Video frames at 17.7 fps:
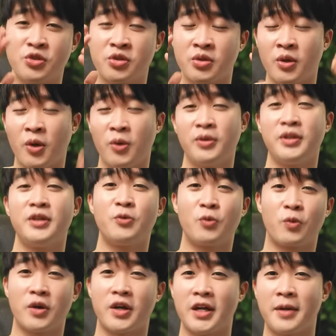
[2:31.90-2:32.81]
should only
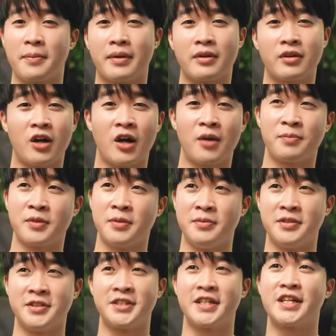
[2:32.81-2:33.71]
worry about
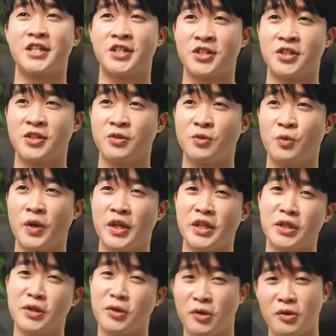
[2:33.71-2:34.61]
optimization
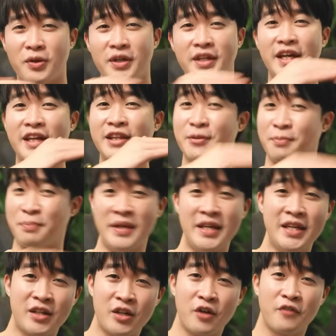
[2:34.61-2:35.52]
when you're already at the
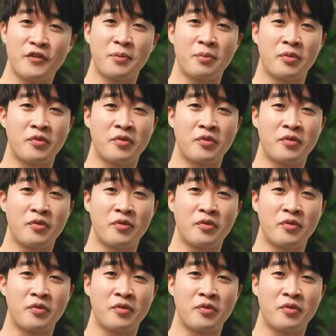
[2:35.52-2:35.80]
peak of your